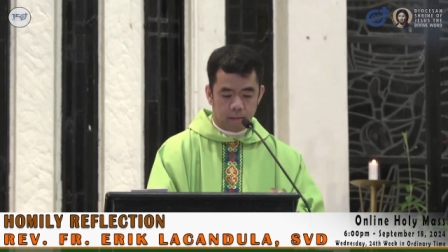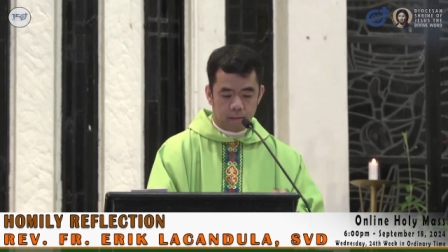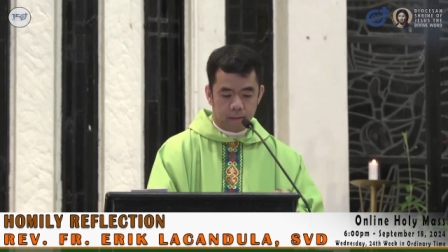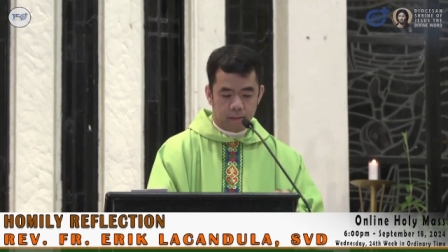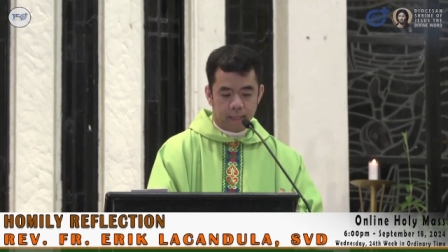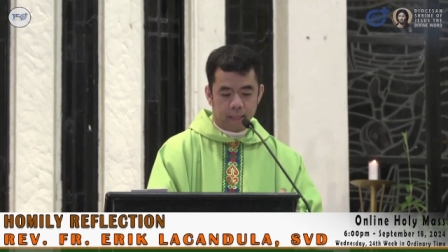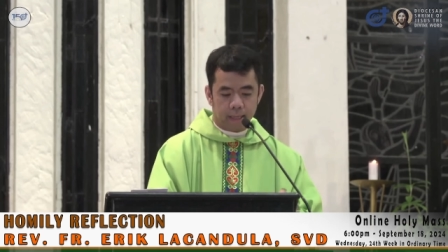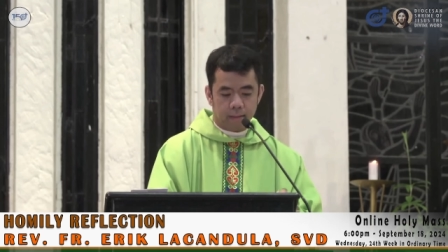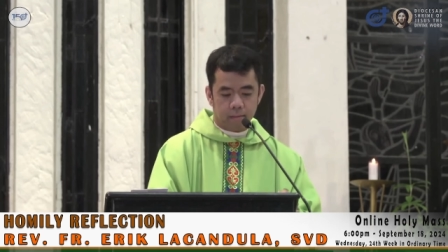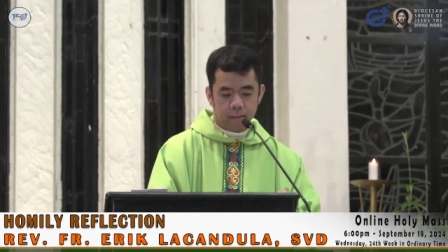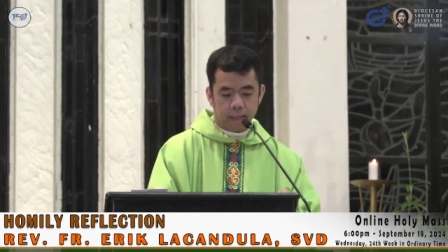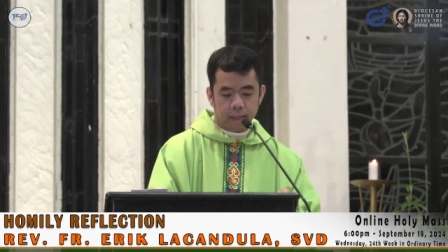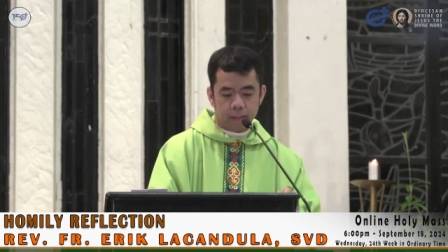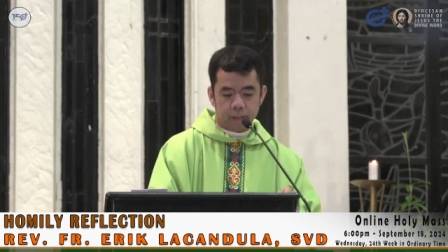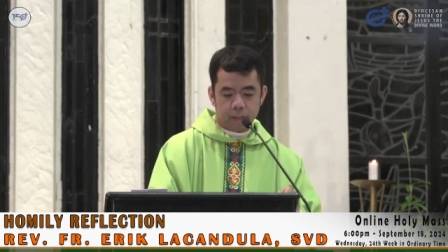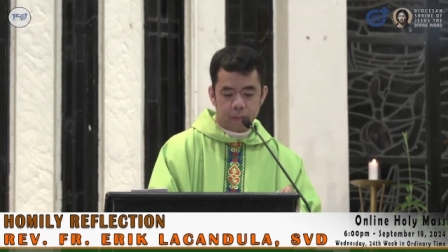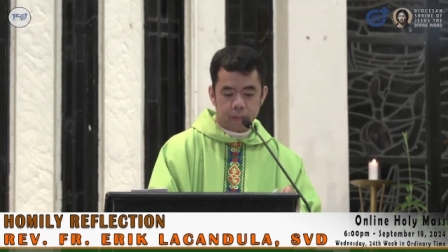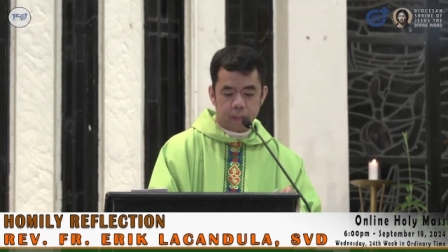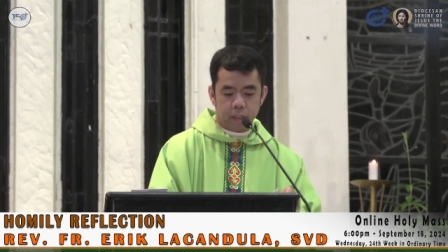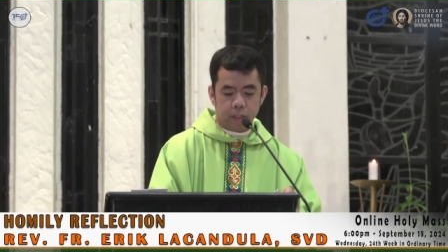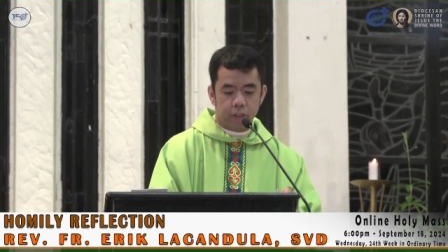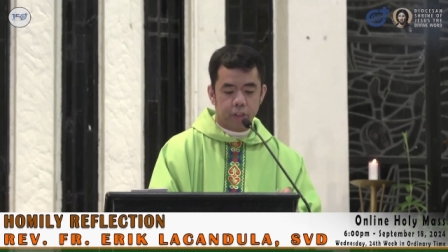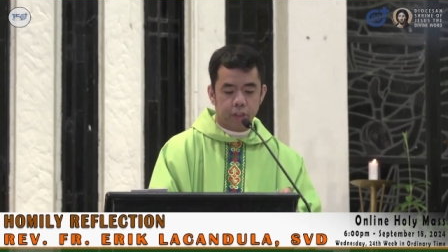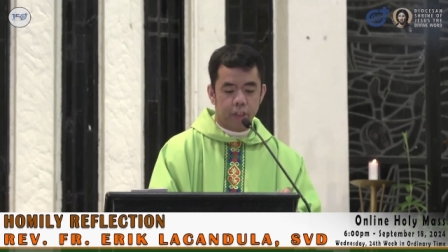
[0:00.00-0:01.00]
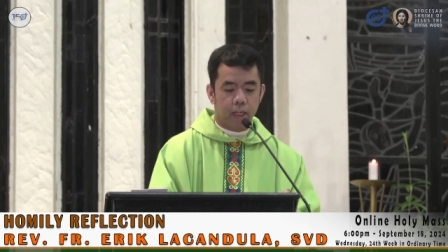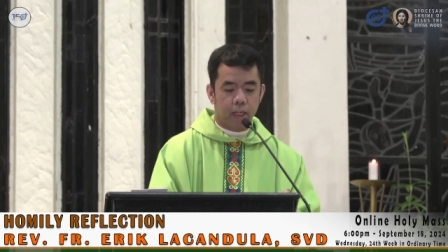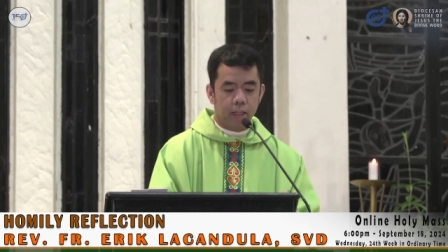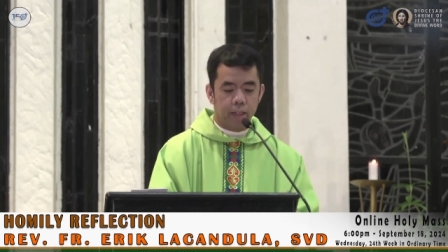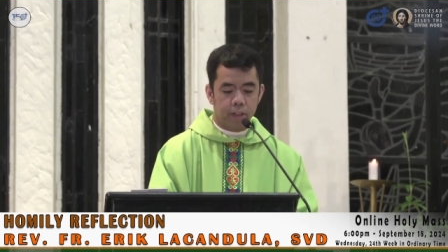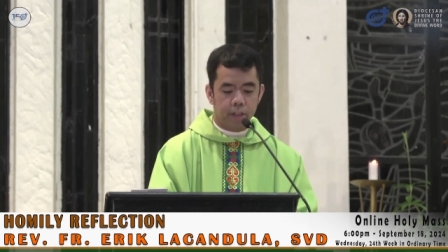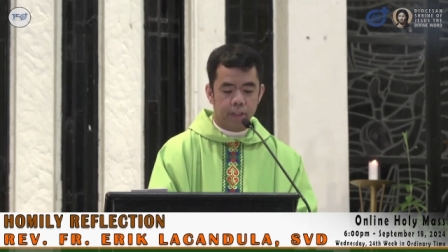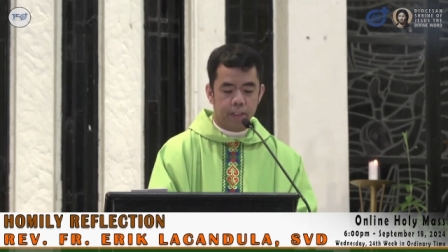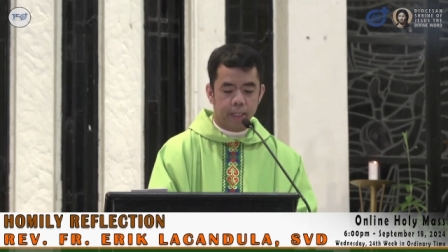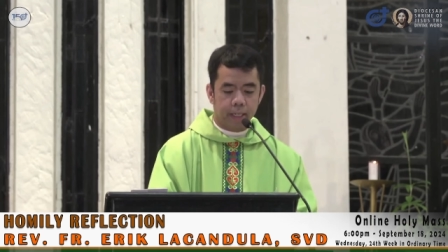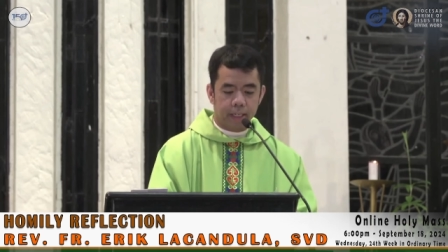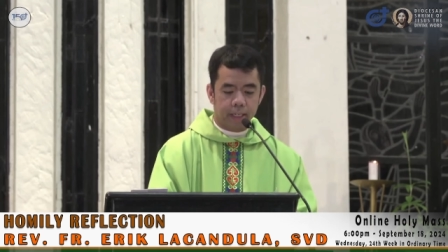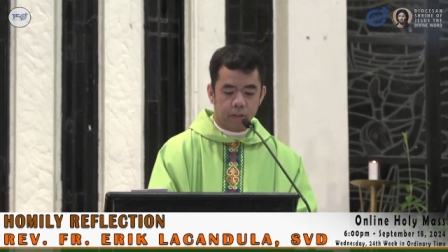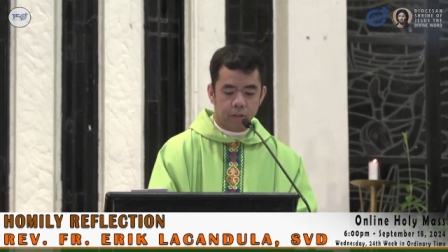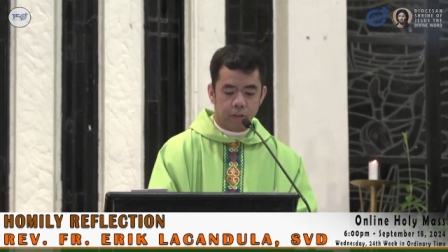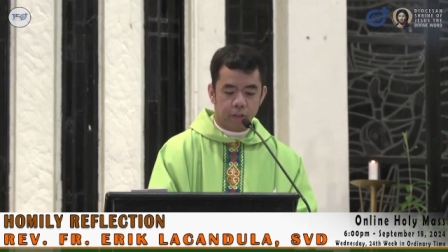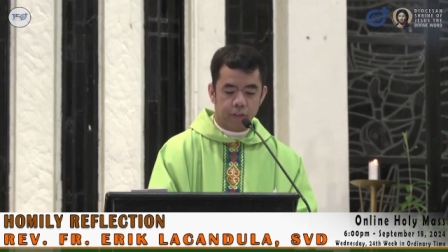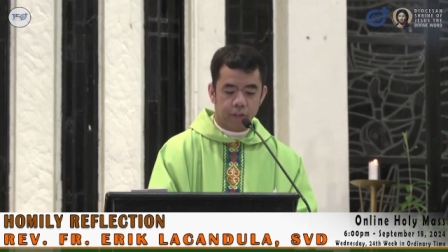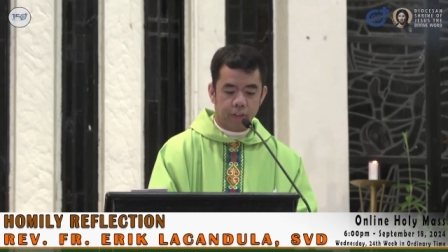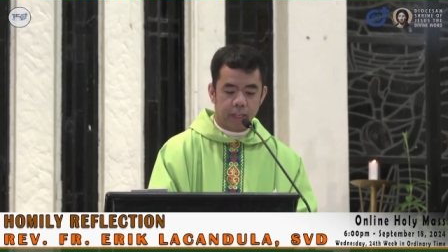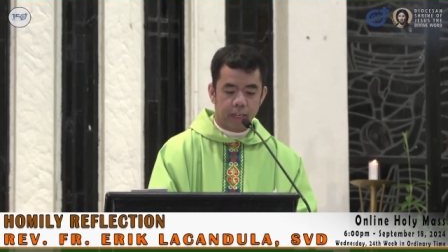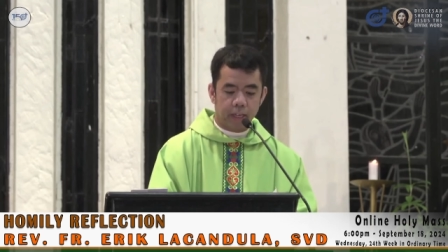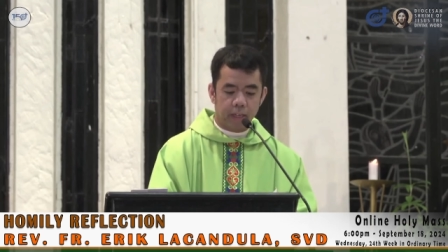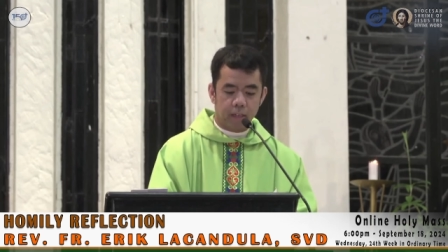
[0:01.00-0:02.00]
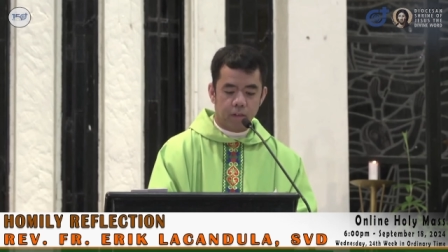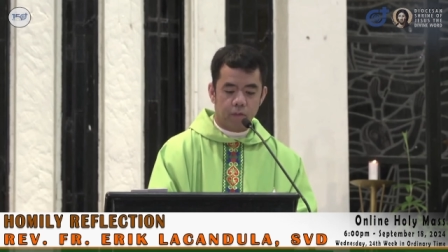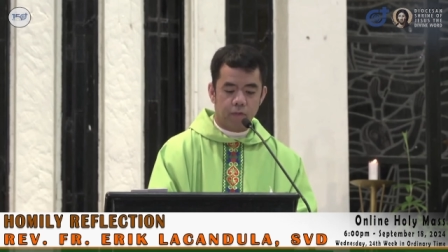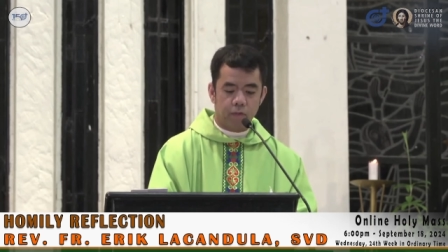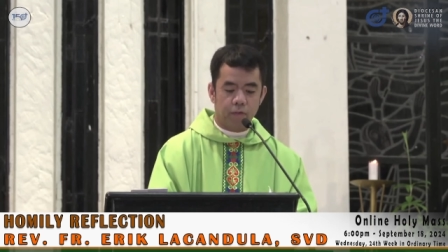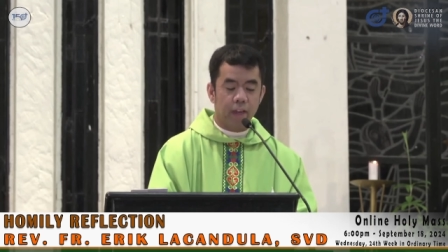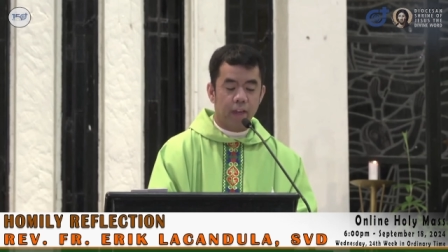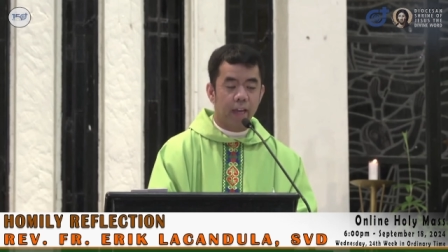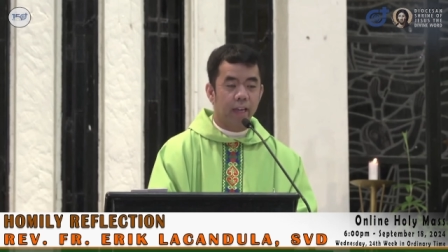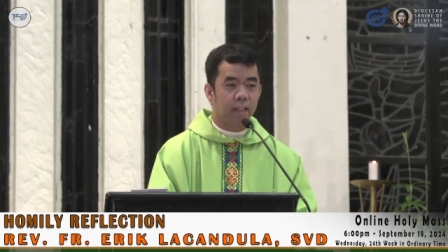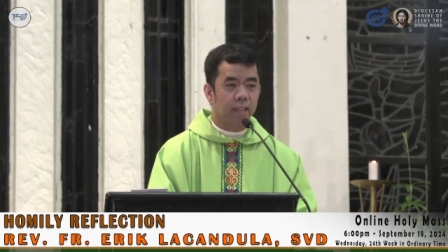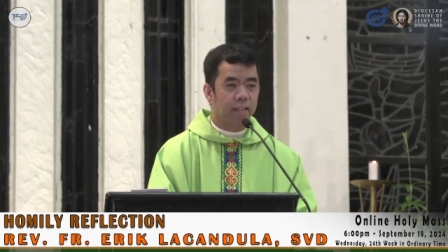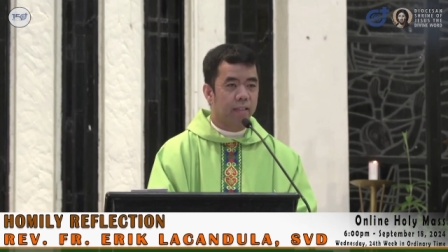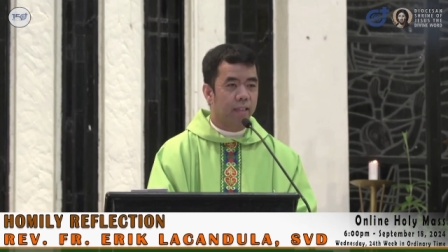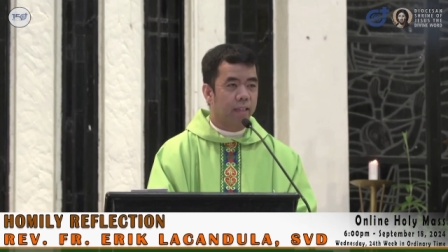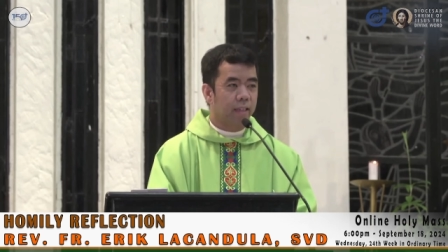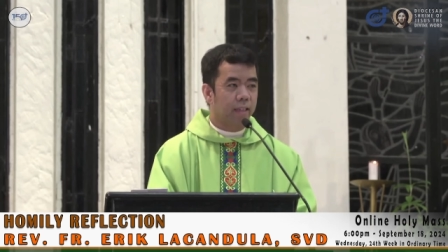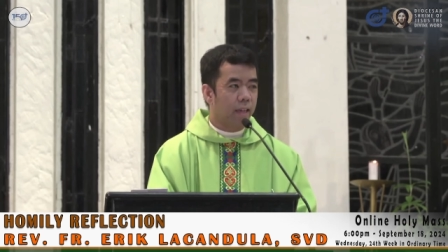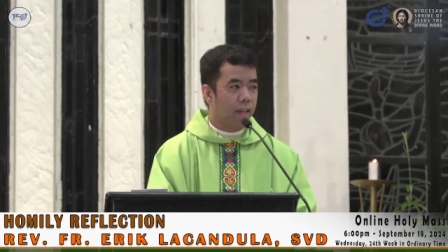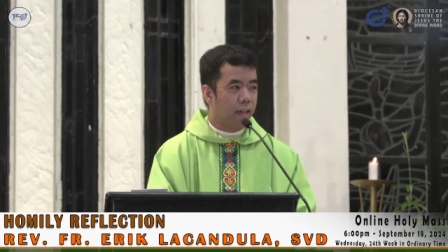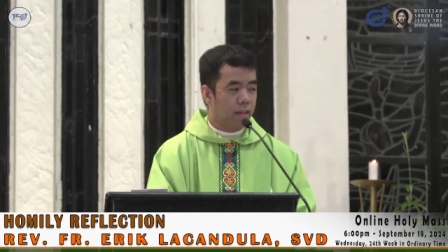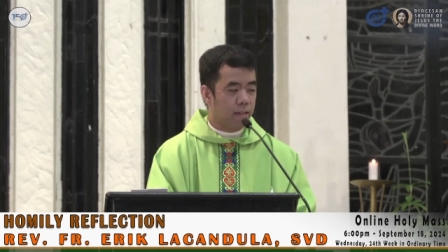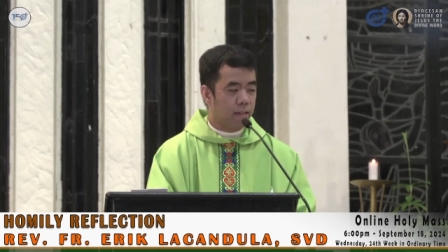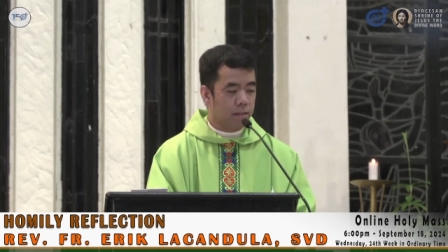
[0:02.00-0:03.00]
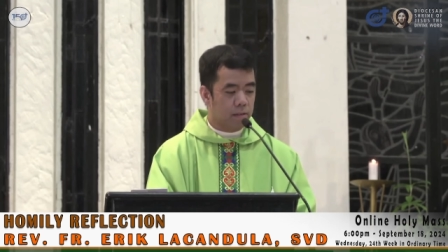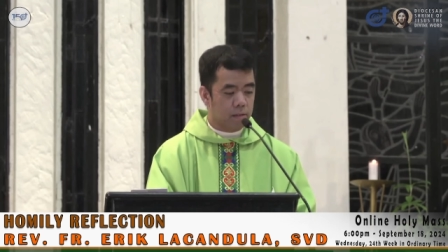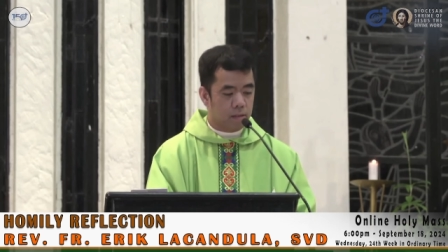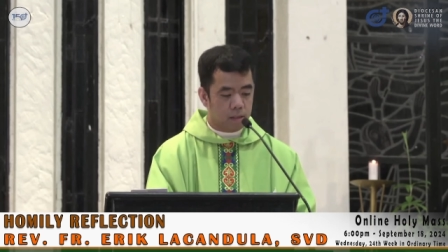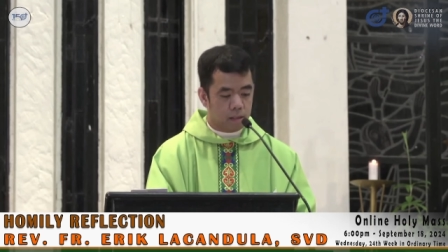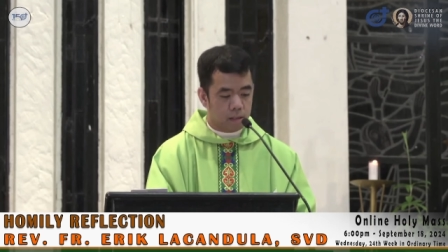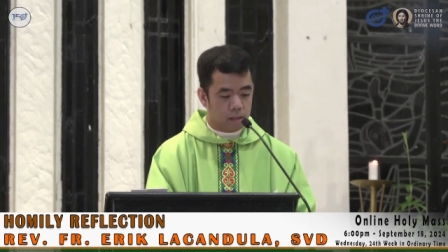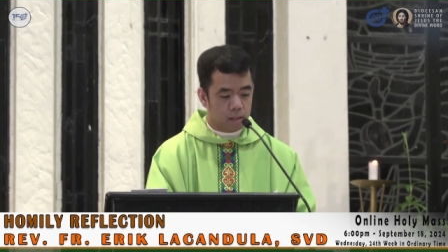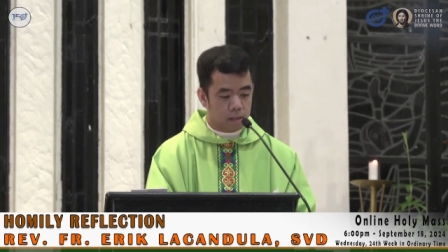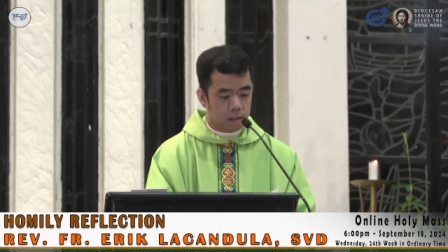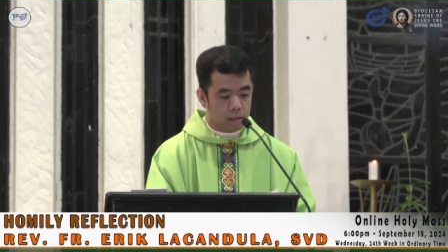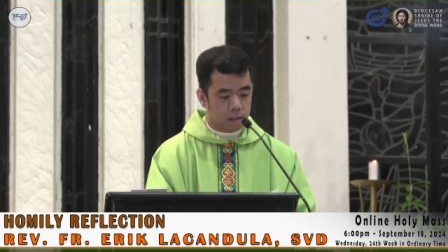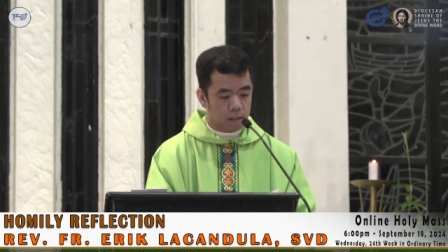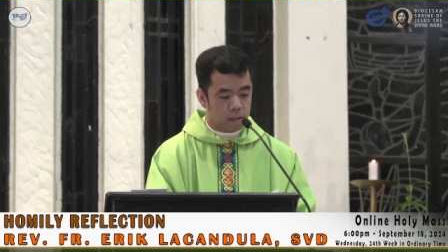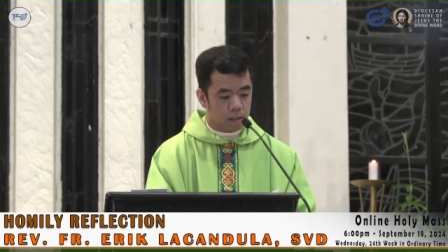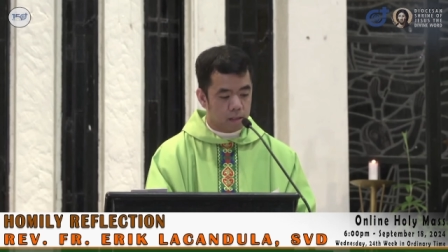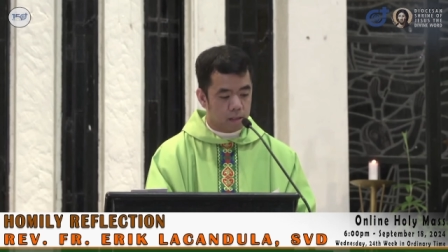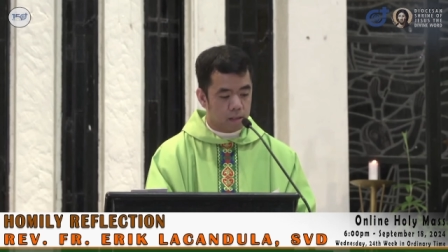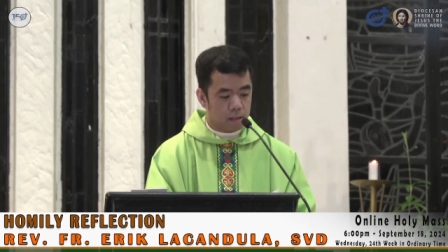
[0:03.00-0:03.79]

that it's challenging to think of anything else.